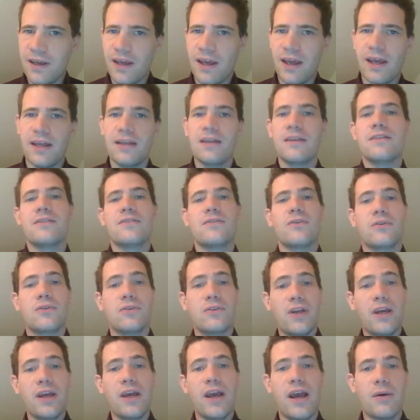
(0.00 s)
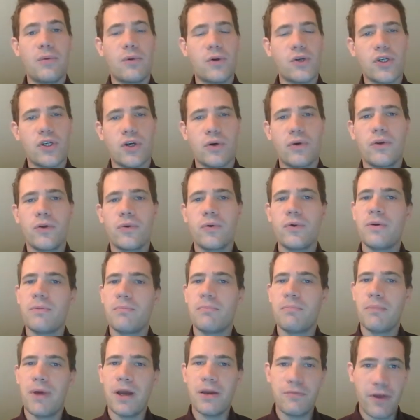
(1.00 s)
And so today I will show you
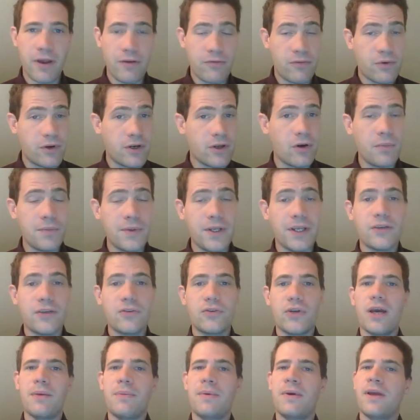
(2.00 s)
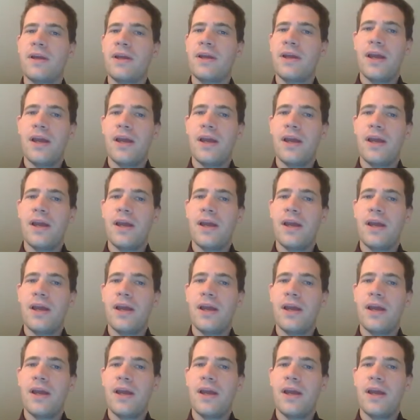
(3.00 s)
my favorite opening trap,